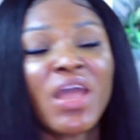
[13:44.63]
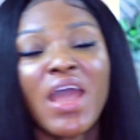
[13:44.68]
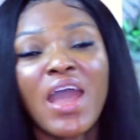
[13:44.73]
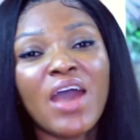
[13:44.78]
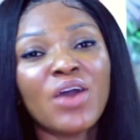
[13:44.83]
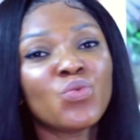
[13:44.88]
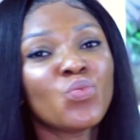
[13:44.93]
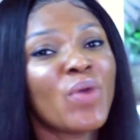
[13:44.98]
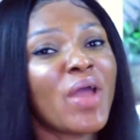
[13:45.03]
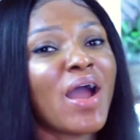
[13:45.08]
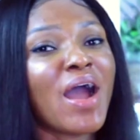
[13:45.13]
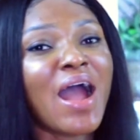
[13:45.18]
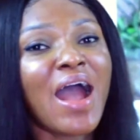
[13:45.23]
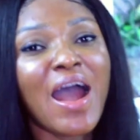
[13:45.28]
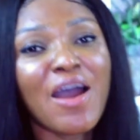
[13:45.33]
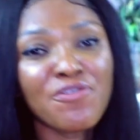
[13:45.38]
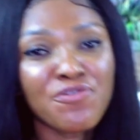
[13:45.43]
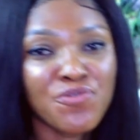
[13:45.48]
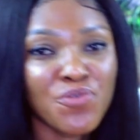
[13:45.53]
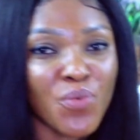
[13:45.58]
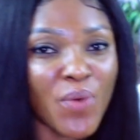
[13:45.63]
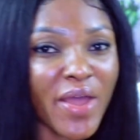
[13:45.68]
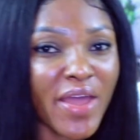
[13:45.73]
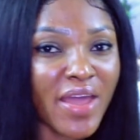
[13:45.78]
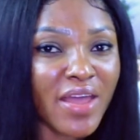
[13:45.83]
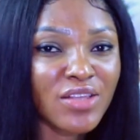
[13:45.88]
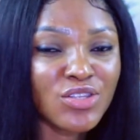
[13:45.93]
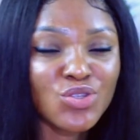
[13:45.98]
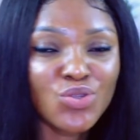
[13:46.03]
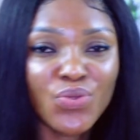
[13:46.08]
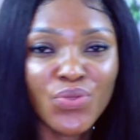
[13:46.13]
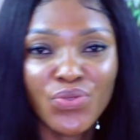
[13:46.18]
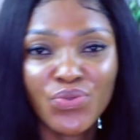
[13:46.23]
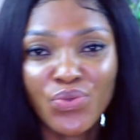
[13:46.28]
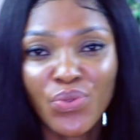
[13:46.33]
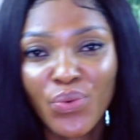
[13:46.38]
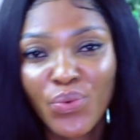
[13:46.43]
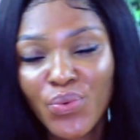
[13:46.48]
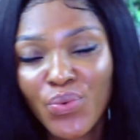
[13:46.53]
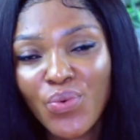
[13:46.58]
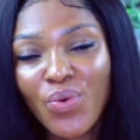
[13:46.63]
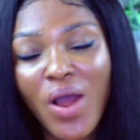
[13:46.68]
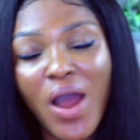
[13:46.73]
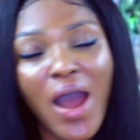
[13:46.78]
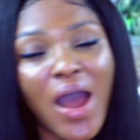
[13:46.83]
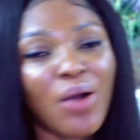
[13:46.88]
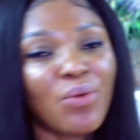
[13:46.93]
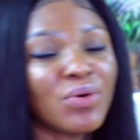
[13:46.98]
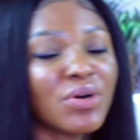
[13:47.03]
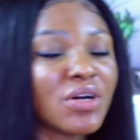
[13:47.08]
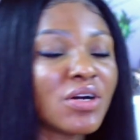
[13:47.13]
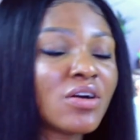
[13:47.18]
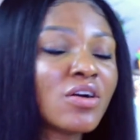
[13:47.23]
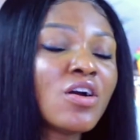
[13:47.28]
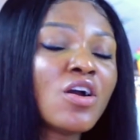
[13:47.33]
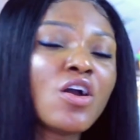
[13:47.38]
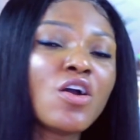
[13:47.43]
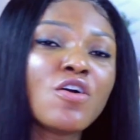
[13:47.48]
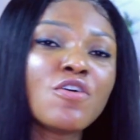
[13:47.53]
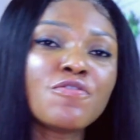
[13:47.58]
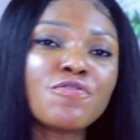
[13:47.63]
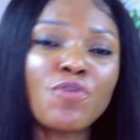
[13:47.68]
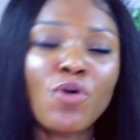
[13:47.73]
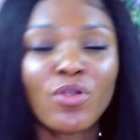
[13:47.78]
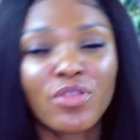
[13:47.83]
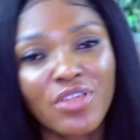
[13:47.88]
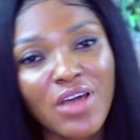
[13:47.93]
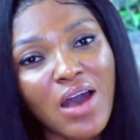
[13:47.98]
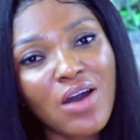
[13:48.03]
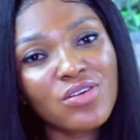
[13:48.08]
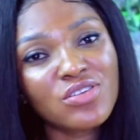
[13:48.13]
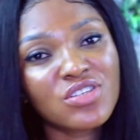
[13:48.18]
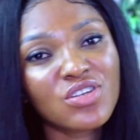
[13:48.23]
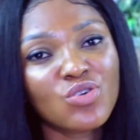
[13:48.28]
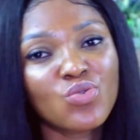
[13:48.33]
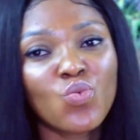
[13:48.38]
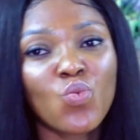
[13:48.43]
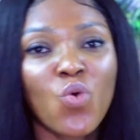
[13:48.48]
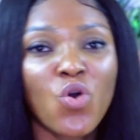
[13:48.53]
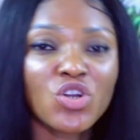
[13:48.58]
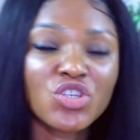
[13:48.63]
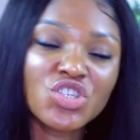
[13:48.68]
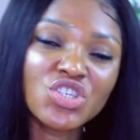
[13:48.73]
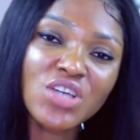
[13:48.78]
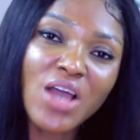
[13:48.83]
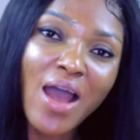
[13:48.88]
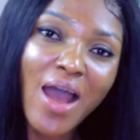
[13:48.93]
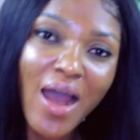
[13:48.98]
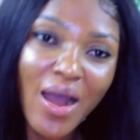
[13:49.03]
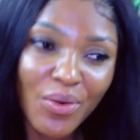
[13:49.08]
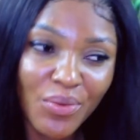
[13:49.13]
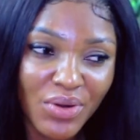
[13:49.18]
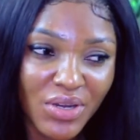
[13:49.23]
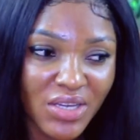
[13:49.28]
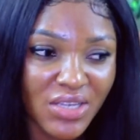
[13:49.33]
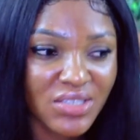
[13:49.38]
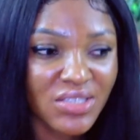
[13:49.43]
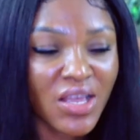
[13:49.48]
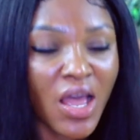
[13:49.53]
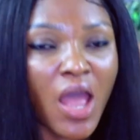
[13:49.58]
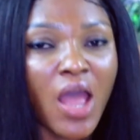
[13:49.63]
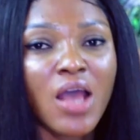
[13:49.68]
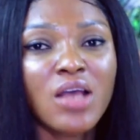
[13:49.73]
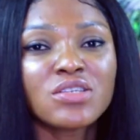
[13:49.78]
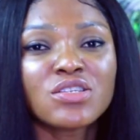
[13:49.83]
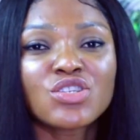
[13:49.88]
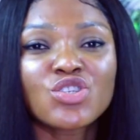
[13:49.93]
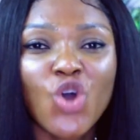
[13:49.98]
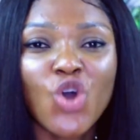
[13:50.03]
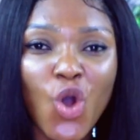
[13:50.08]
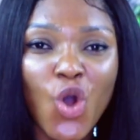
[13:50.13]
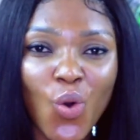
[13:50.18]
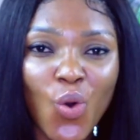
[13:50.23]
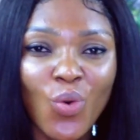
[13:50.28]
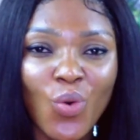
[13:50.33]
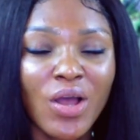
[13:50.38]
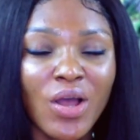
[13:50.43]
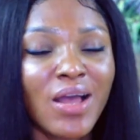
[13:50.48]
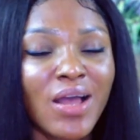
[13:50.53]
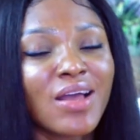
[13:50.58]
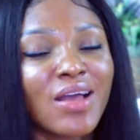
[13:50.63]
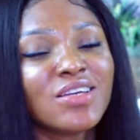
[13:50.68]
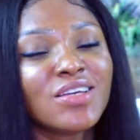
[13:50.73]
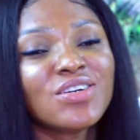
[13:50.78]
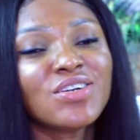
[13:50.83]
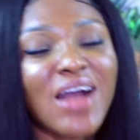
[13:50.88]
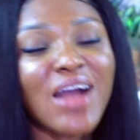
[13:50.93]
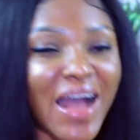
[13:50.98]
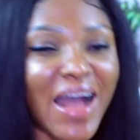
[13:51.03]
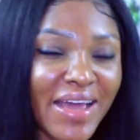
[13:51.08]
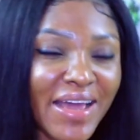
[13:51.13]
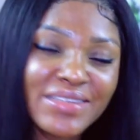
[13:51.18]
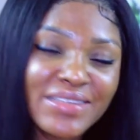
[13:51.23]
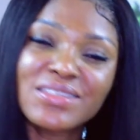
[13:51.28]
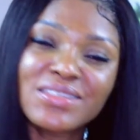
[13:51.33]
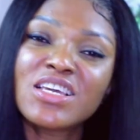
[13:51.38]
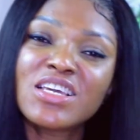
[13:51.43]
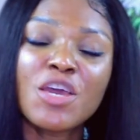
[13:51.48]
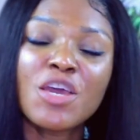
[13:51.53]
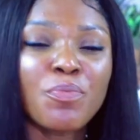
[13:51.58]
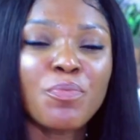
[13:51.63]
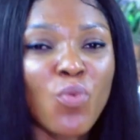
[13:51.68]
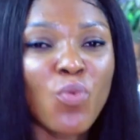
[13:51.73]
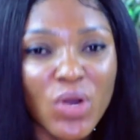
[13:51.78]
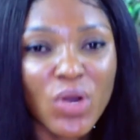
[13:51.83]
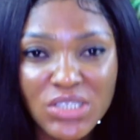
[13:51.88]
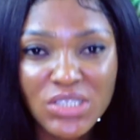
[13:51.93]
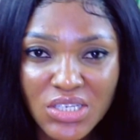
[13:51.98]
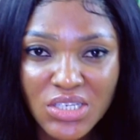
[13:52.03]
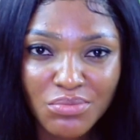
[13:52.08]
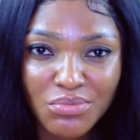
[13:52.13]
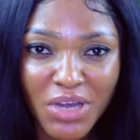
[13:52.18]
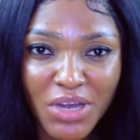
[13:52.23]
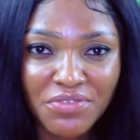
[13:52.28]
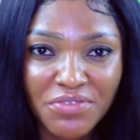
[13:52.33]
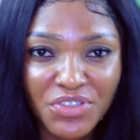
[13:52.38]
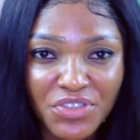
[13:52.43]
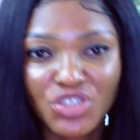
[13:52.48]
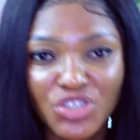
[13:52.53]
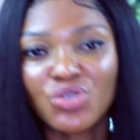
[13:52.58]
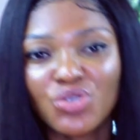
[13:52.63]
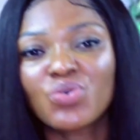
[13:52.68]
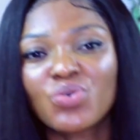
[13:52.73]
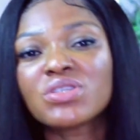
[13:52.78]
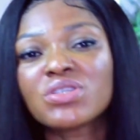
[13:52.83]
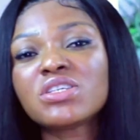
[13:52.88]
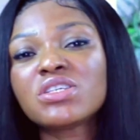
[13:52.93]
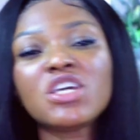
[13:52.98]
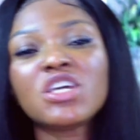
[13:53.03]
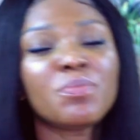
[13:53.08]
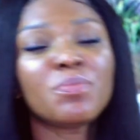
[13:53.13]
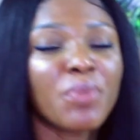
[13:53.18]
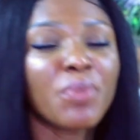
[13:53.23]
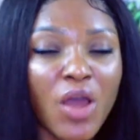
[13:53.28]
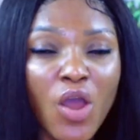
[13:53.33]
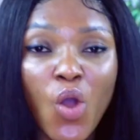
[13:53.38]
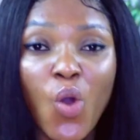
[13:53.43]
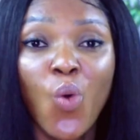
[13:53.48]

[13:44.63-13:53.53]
And we are halfway through our 4,000 watch hours. So you guys keep watching my videos, keep